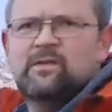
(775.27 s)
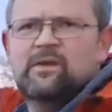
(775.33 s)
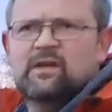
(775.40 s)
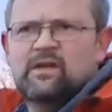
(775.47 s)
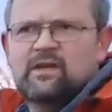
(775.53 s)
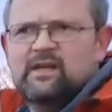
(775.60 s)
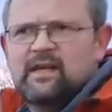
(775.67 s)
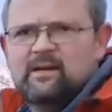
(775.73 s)

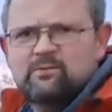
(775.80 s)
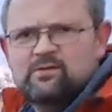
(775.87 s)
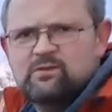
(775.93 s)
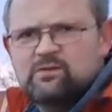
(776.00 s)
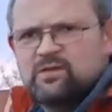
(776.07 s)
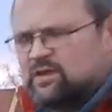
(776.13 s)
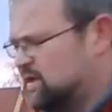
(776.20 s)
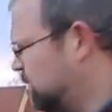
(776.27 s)
the council
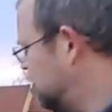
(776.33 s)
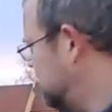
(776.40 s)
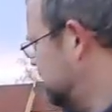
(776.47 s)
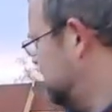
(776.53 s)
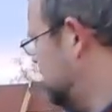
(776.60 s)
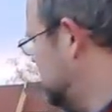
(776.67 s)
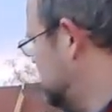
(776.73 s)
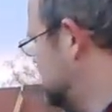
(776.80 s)
to do it
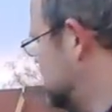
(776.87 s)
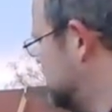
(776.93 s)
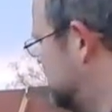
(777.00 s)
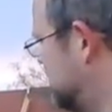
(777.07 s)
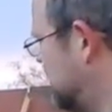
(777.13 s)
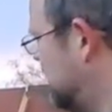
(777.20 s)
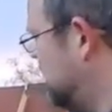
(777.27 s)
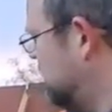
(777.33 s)
first,
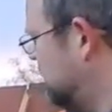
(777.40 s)
but